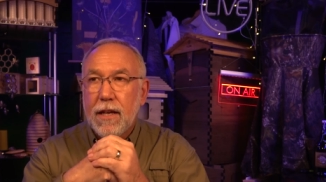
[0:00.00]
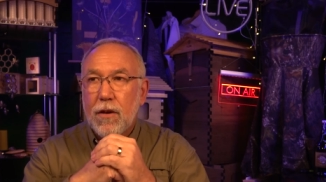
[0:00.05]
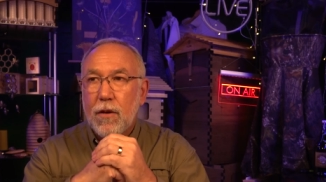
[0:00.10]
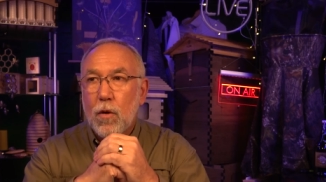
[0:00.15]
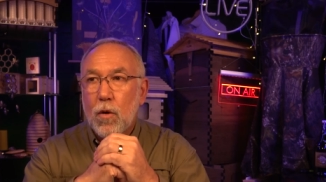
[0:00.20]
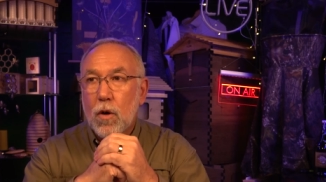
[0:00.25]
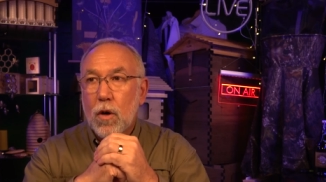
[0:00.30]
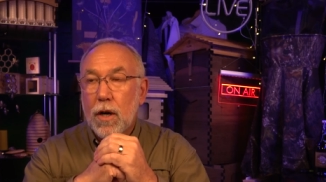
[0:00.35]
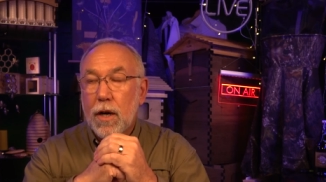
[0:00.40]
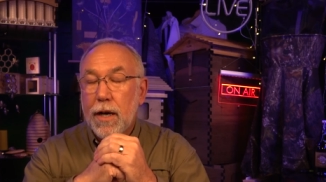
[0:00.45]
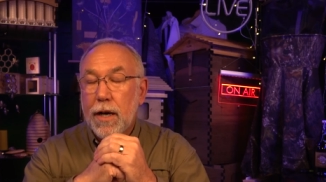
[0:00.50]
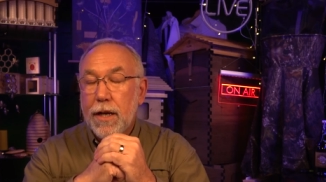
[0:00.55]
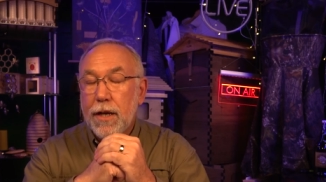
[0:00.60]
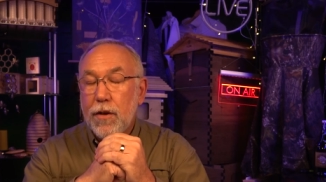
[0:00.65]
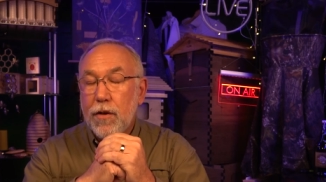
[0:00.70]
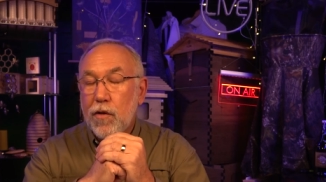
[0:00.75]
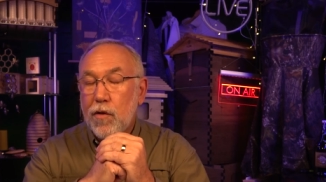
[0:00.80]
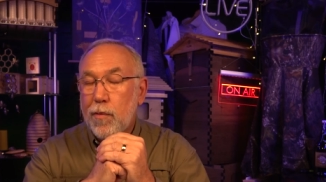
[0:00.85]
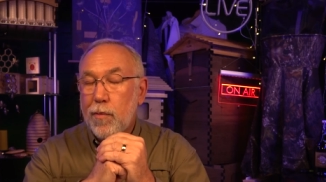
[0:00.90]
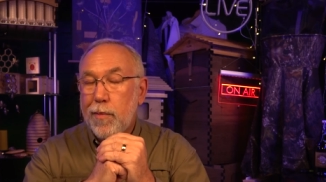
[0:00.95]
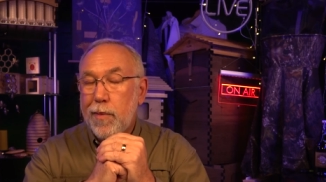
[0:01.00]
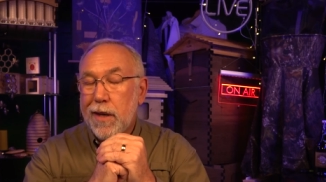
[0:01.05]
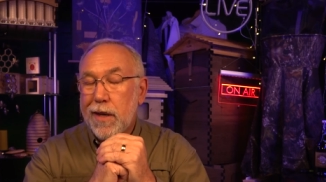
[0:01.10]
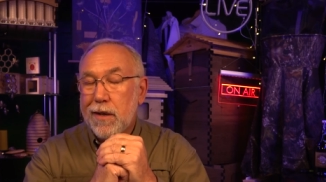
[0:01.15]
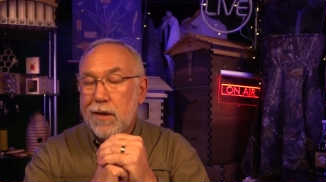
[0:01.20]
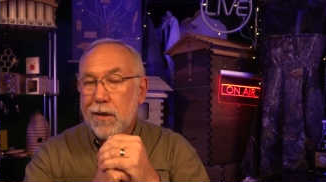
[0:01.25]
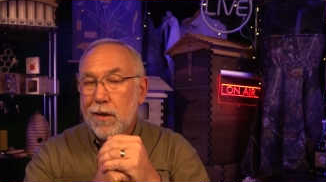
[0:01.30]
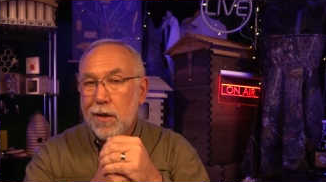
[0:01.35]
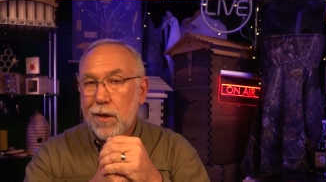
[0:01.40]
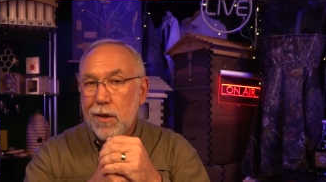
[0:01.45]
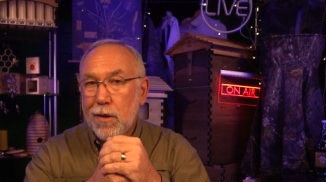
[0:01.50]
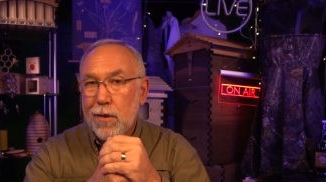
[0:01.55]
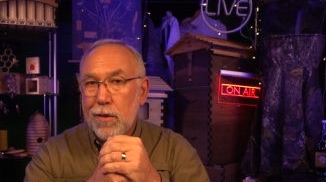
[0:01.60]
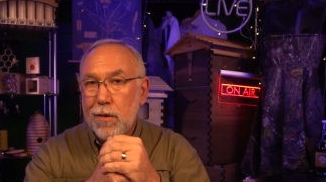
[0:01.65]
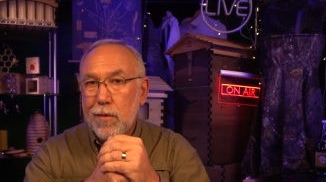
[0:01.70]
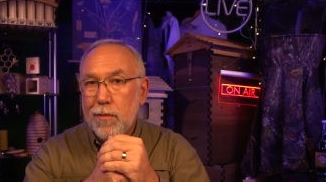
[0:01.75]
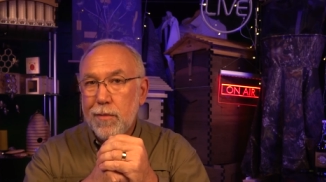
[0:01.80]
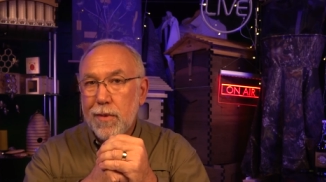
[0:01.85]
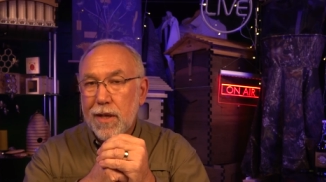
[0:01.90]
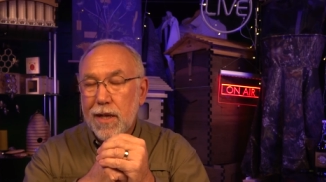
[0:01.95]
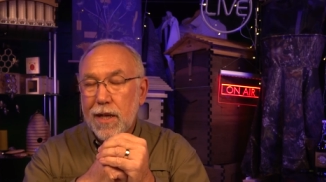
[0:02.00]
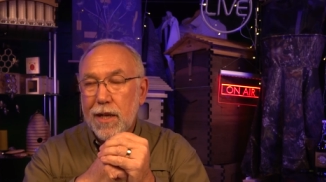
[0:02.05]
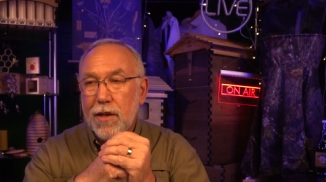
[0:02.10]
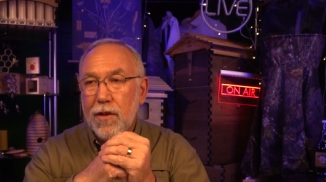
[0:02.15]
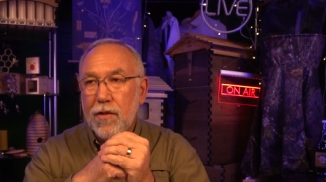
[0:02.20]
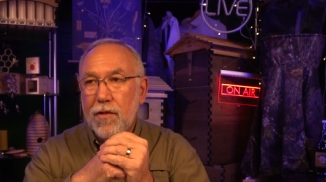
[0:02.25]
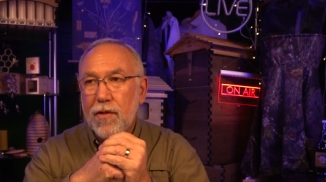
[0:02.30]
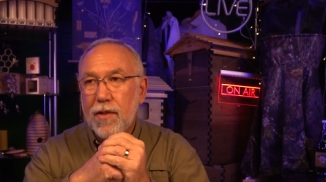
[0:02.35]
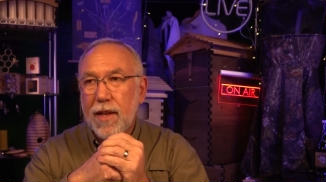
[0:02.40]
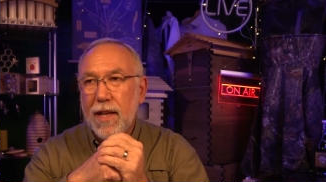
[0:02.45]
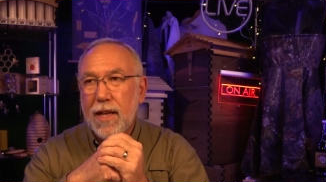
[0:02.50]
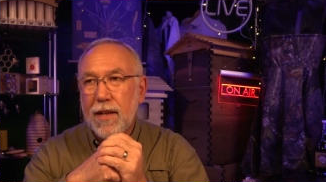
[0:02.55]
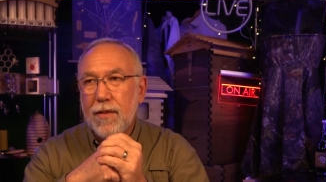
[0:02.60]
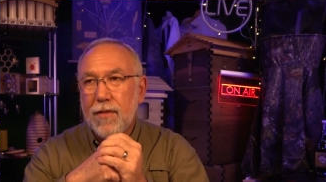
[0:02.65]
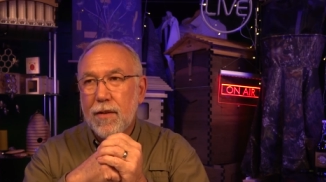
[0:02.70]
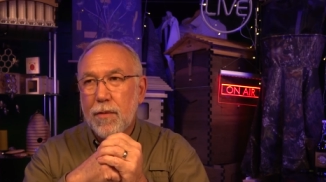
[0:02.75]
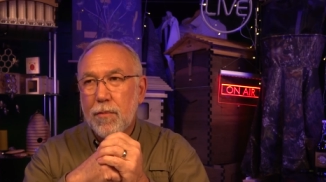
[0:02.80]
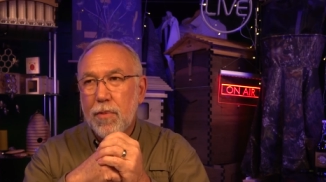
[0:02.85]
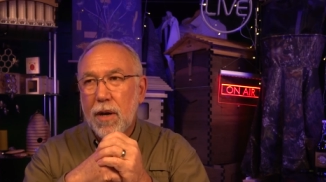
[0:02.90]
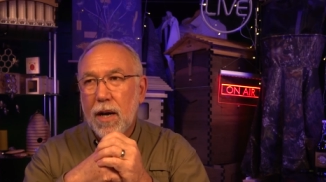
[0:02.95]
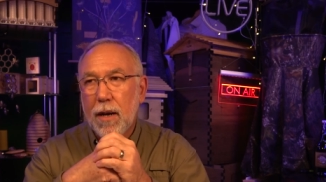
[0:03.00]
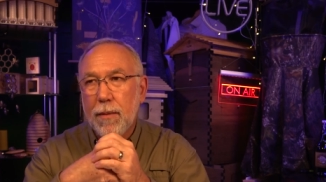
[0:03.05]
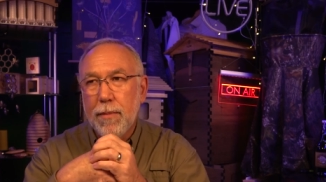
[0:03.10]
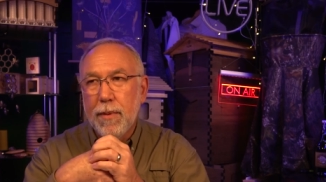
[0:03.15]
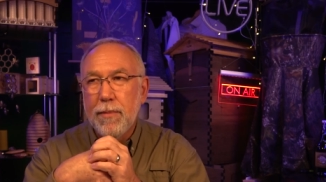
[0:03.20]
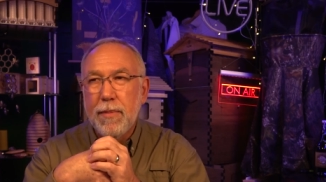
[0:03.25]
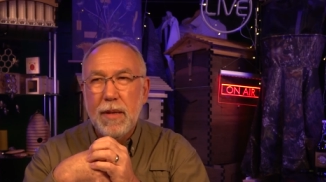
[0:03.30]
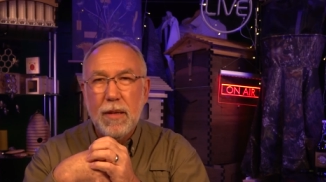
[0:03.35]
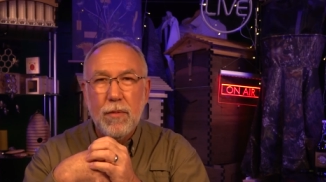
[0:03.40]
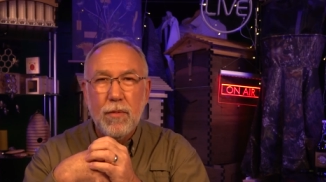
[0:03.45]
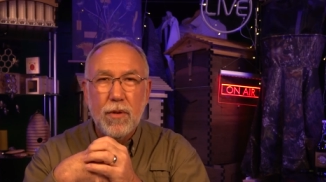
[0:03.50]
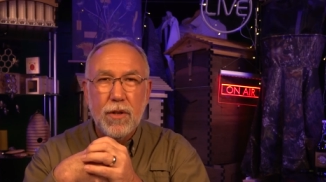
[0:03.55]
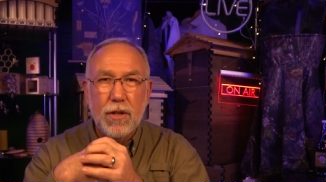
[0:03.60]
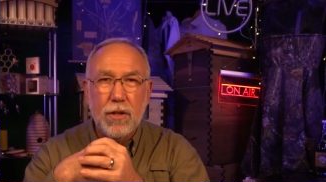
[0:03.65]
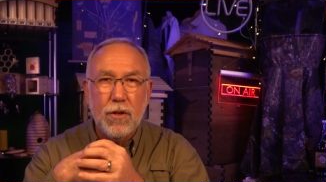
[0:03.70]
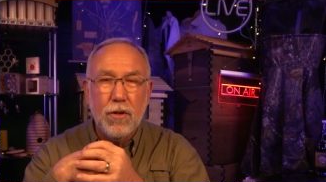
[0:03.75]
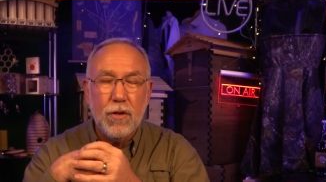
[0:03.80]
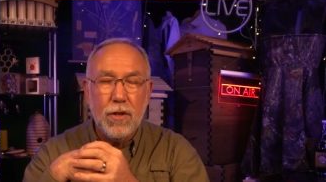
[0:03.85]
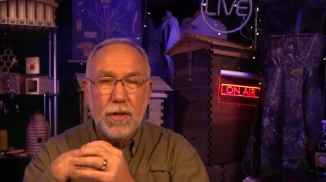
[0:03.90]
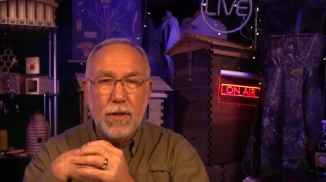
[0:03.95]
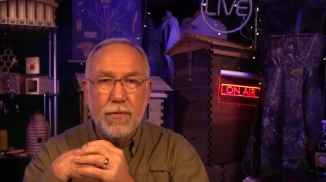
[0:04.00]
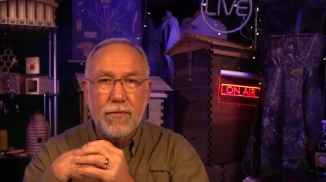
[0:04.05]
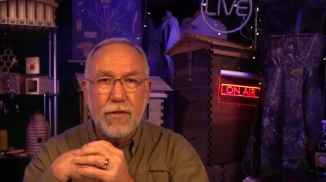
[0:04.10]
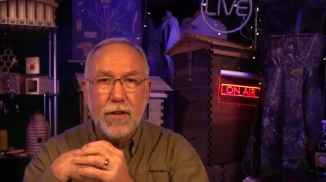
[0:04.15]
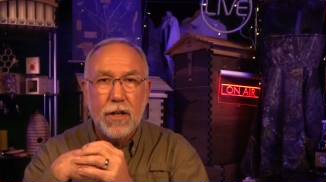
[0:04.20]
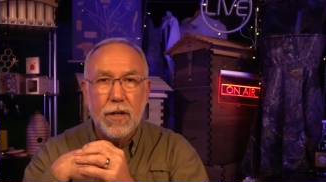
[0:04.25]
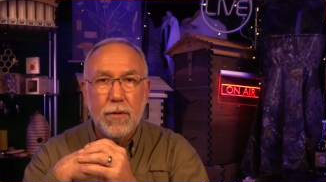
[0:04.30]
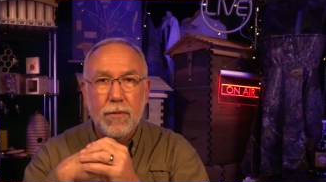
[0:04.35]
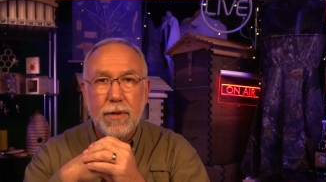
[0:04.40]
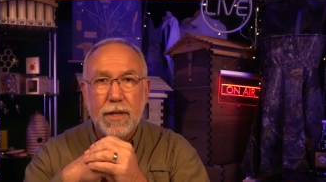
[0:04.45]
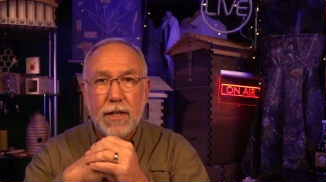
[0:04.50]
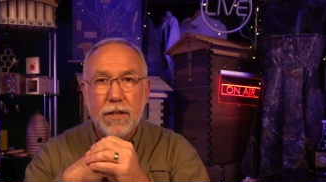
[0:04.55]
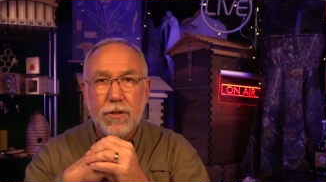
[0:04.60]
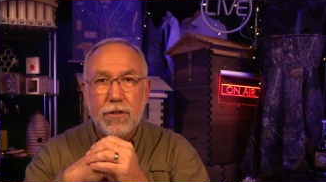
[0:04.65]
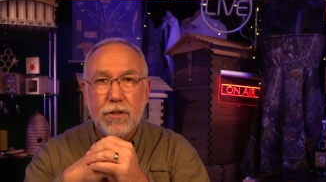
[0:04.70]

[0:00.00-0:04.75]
Or I use better comb. I use things that probably wouldn't hold up very well